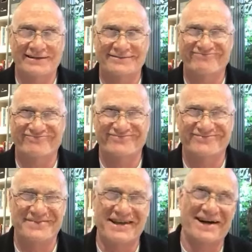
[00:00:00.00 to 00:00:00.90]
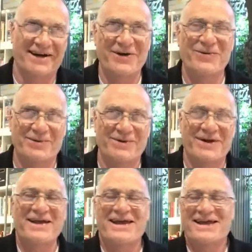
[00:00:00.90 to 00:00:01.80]
I know what
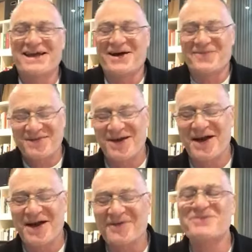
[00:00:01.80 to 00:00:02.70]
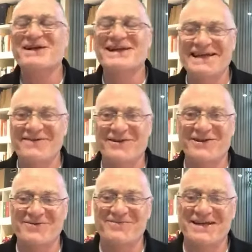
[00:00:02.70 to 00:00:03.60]
you have to believe in
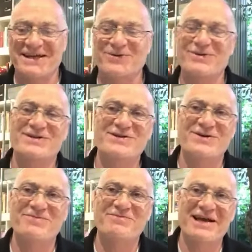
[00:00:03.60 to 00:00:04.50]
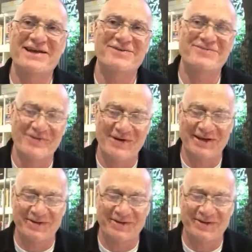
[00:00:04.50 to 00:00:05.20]
them in order to make them real,